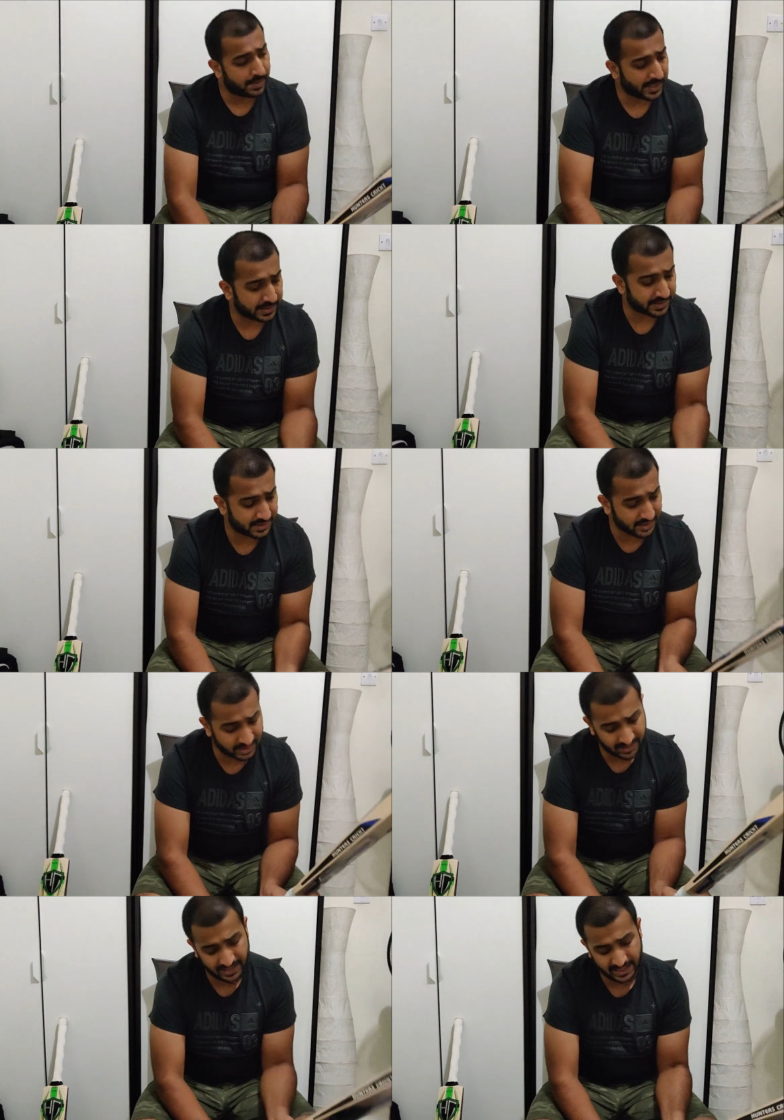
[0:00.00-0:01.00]
But
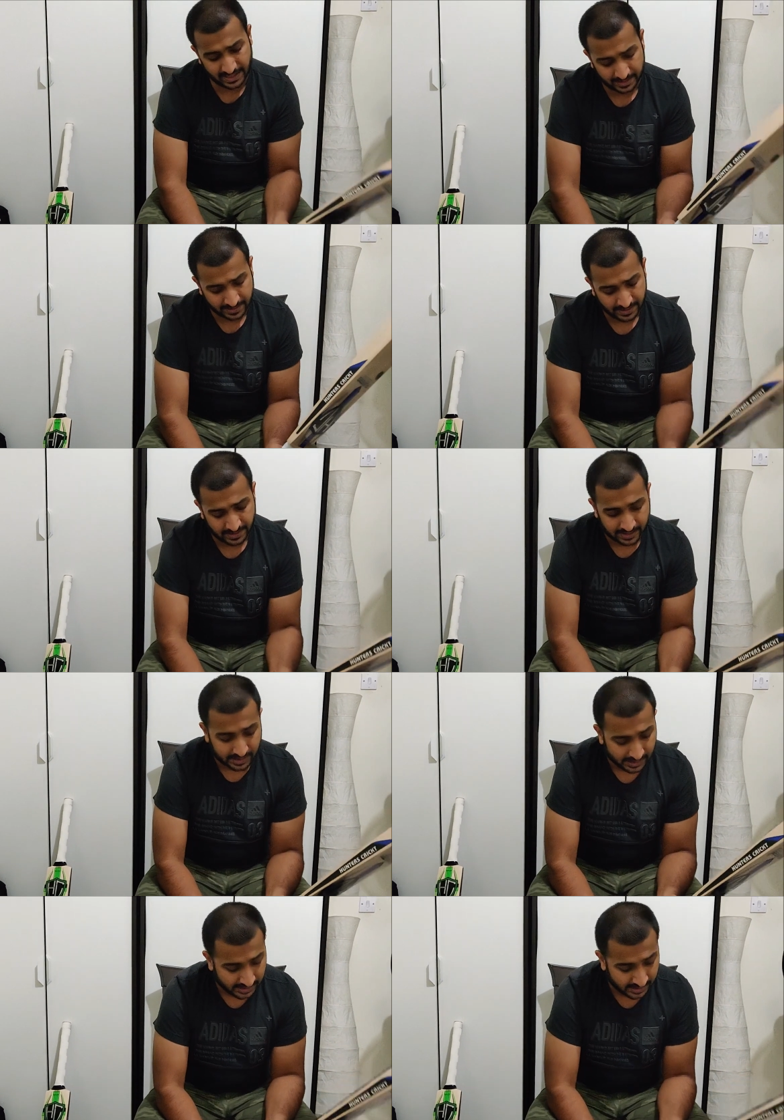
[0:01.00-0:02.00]
certainly,
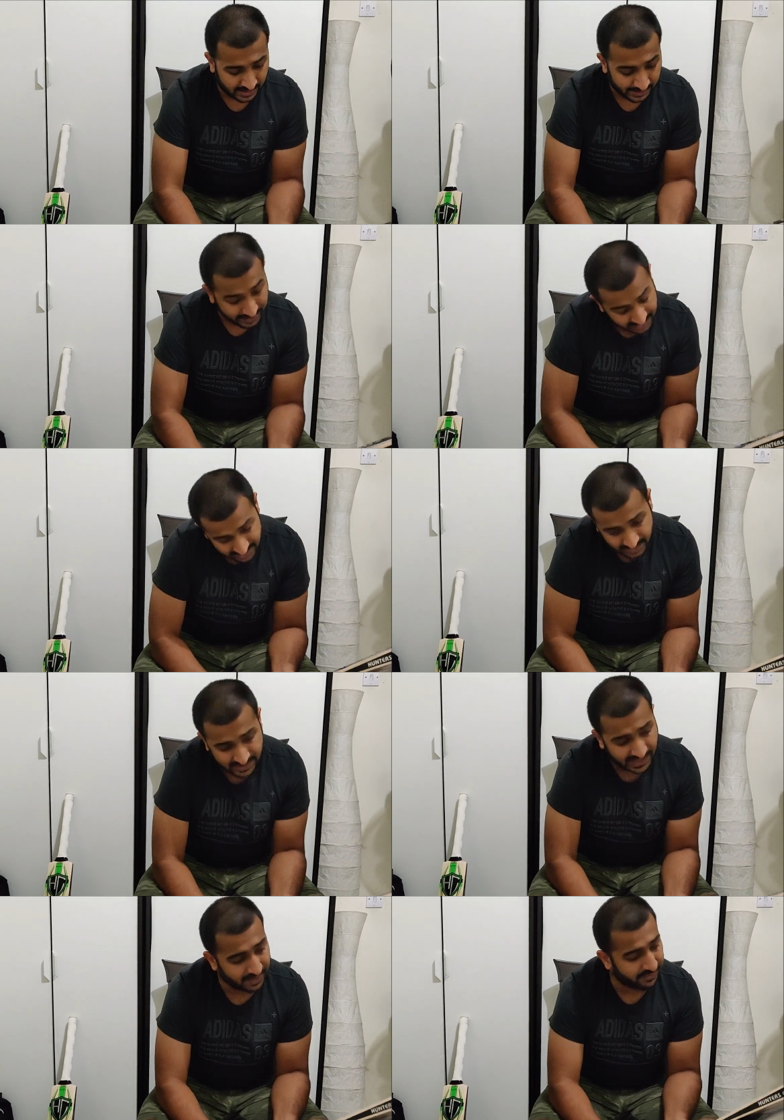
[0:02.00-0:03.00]
I mean, this is
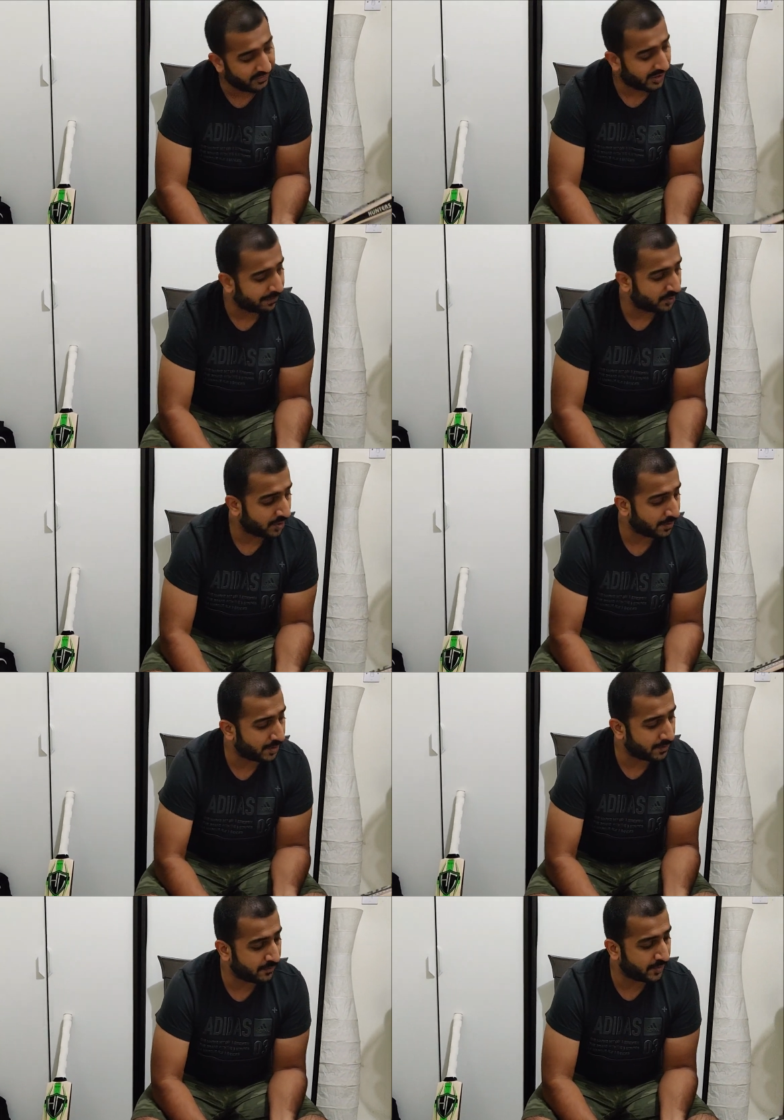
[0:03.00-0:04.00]
kind of a
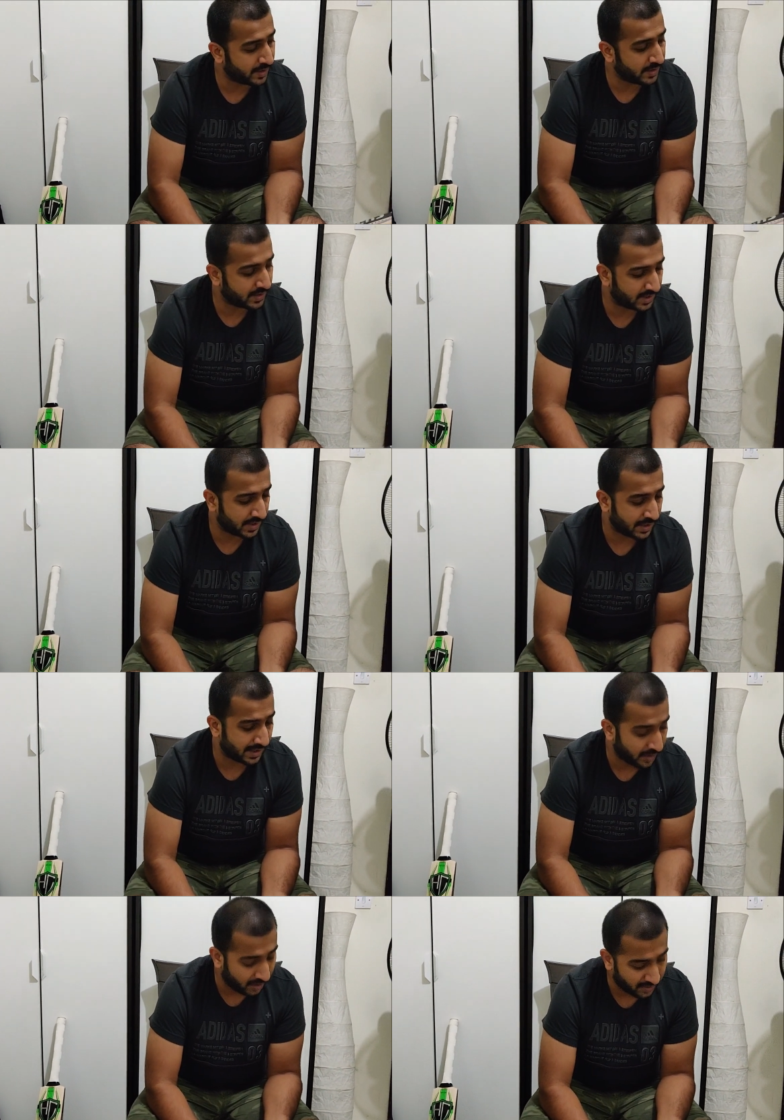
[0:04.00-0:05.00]
problem with
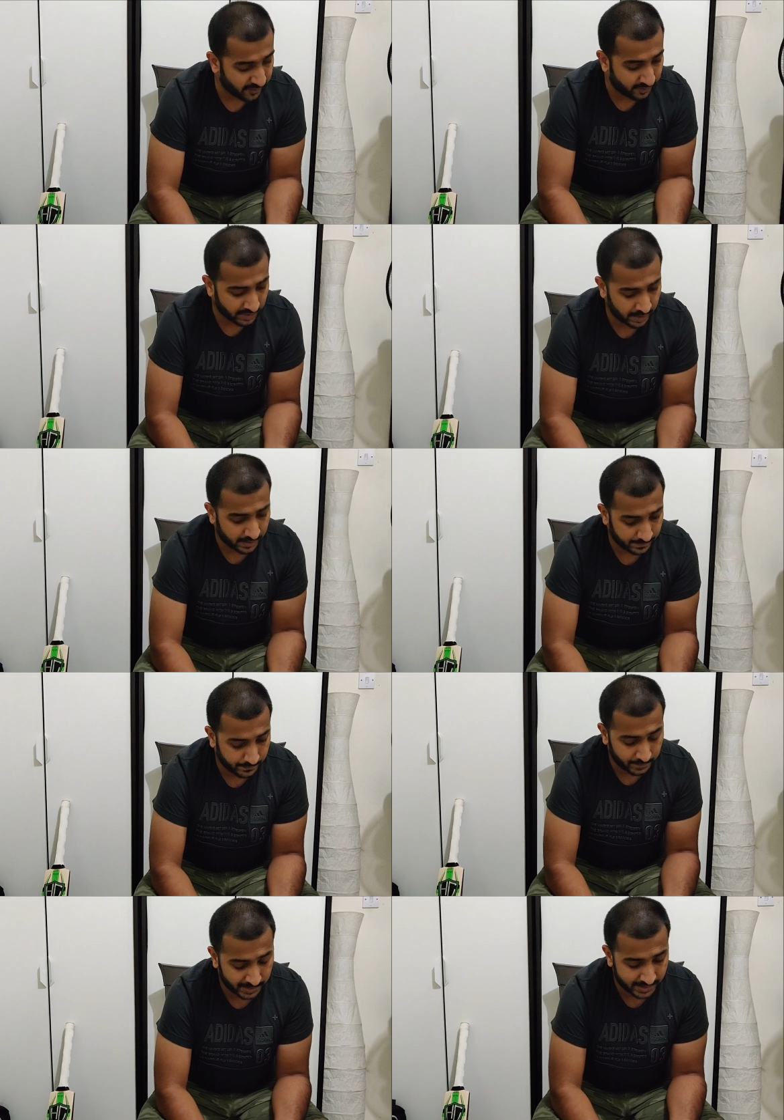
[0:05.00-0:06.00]
a lot of
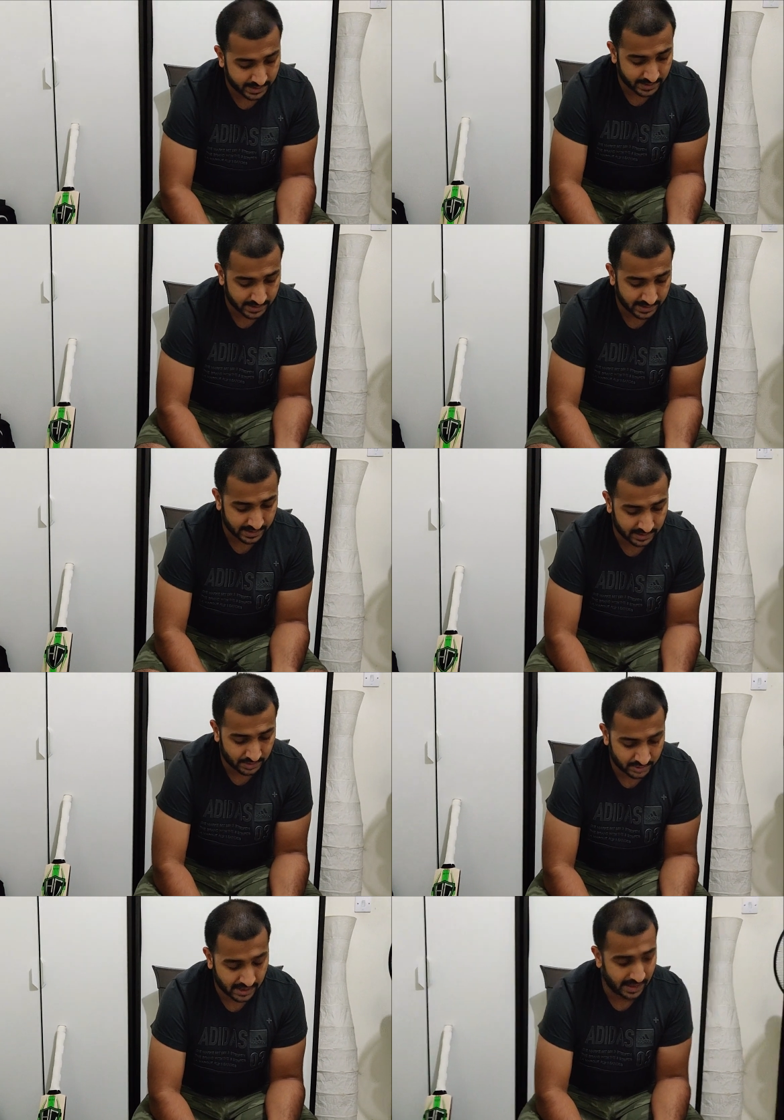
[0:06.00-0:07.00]
places that
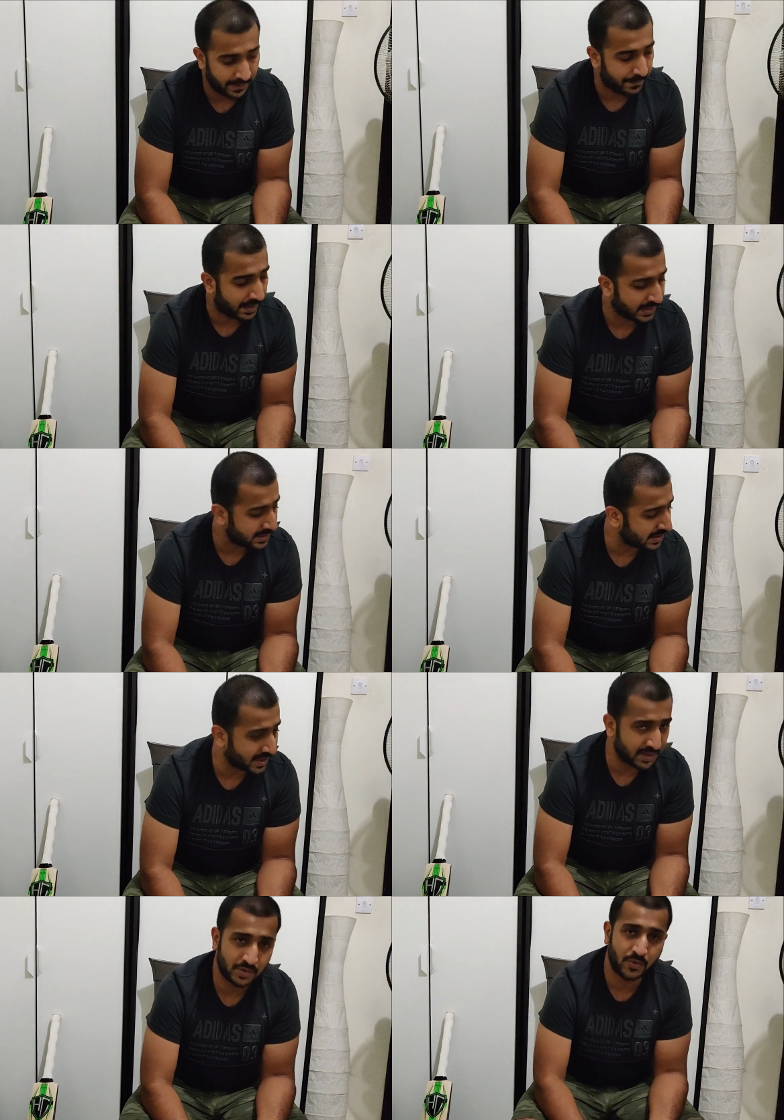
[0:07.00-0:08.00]
you see in Pakistan.